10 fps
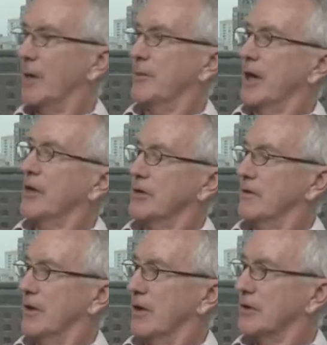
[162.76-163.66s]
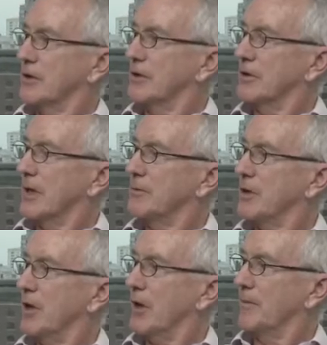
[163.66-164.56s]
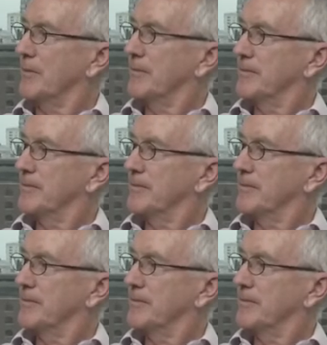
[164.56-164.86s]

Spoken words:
up the asset values at the same time.